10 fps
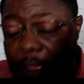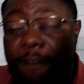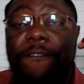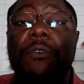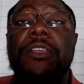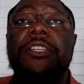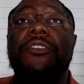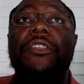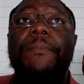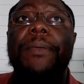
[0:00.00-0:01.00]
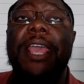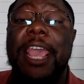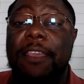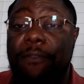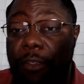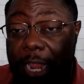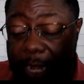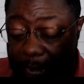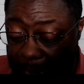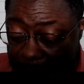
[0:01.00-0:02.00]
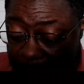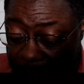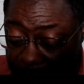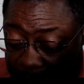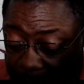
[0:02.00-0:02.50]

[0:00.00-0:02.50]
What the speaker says: focus on the behavior and the events,